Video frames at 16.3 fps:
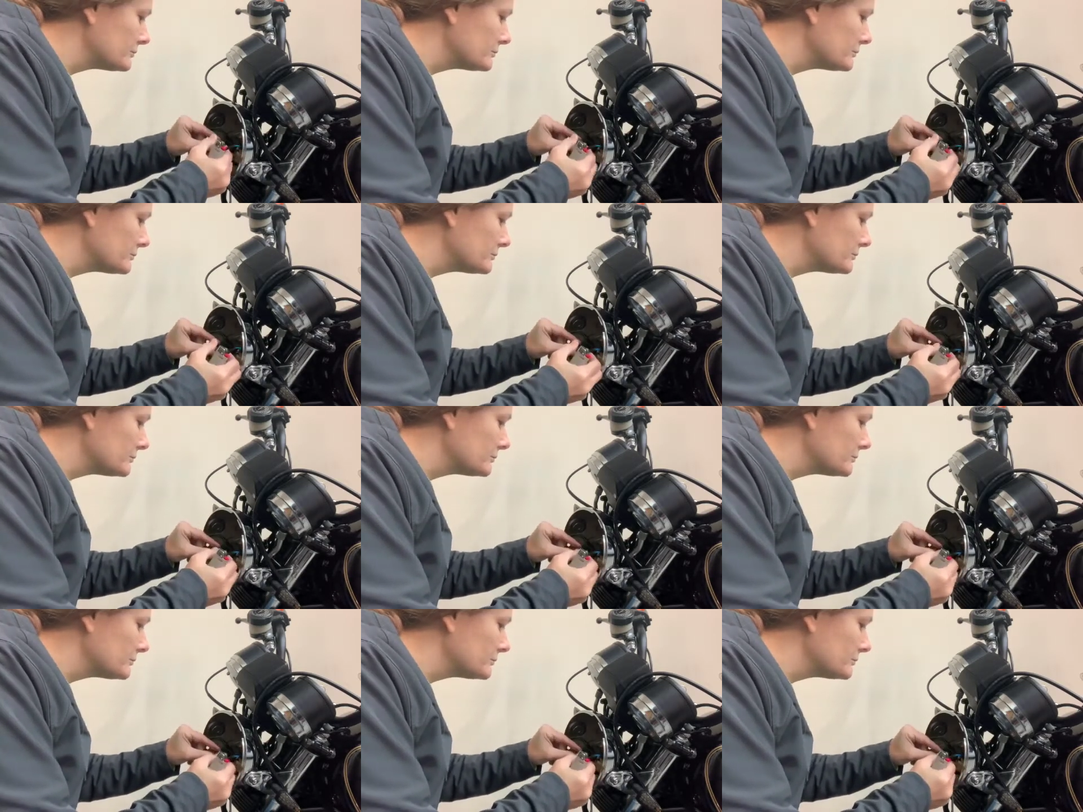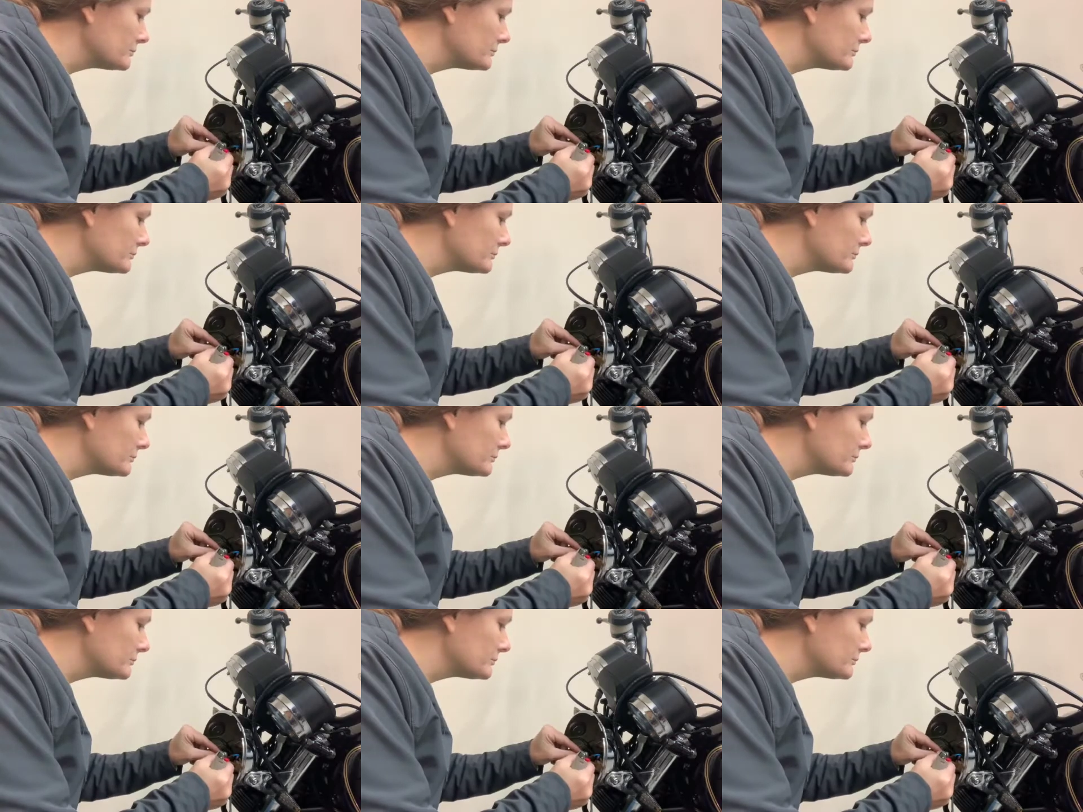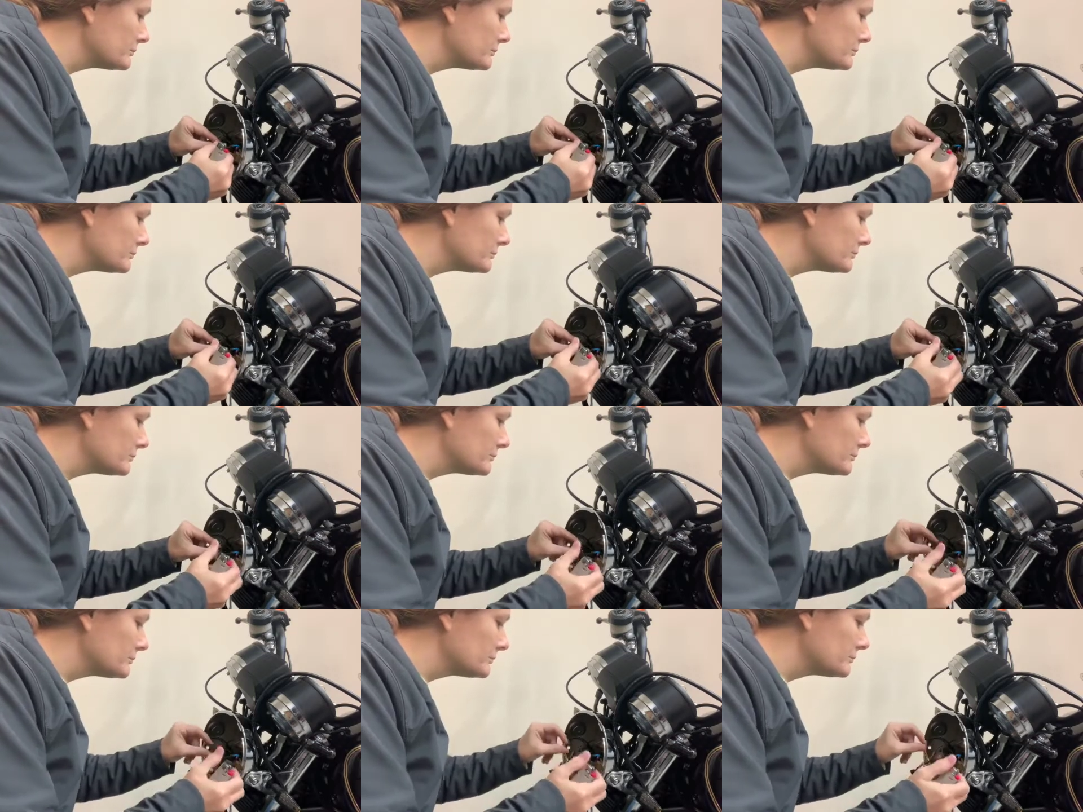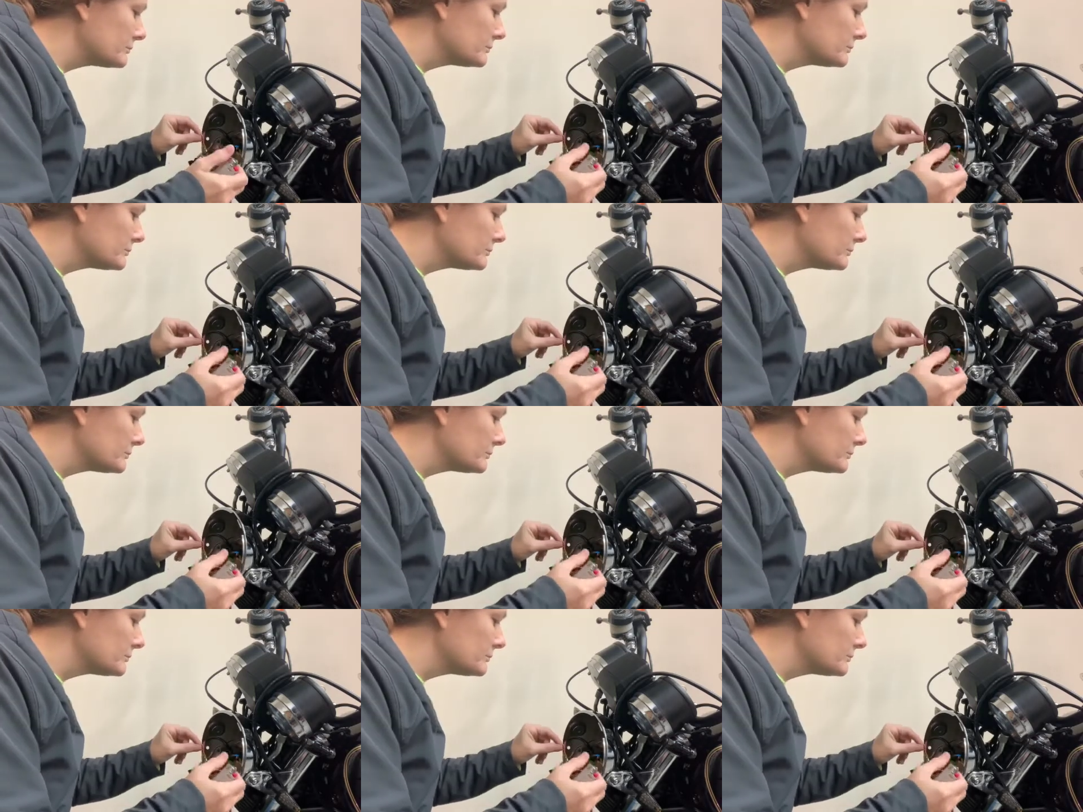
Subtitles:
Nothing is said.